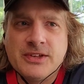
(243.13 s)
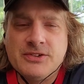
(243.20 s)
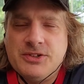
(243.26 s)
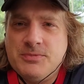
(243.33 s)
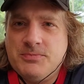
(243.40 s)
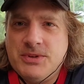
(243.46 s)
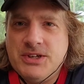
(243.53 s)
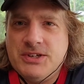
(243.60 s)

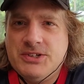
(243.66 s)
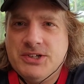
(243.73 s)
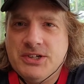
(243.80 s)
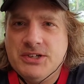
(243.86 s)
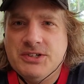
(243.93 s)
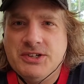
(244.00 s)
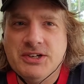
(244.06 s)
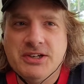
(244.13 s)
to
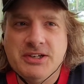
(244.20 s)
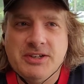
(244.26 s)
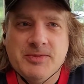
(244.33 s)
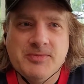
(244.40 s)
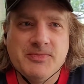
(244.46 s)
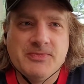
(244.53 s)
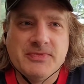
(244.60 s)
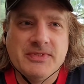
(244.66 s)
BGG
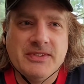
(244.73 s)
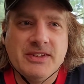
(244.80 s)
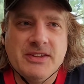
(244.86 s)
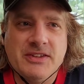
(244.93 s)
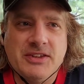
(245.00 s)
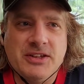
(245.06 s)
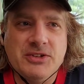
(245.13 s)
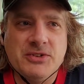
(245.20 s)

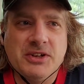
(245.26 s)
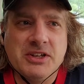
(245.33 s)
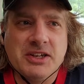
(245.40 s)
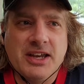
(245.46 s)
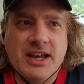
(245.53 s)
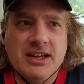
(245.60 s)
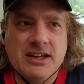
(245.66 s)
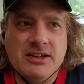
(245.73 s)
that you can
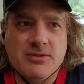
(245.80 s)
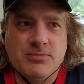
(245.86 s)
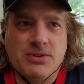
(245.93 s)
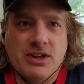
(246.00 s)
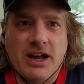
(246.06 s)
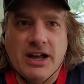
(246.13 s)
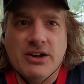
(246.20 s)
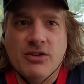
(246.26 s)
get and
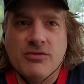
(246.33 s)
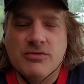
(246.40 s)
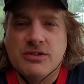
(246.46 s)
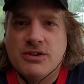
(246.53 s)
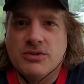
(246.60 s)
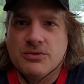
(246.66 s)
apply over the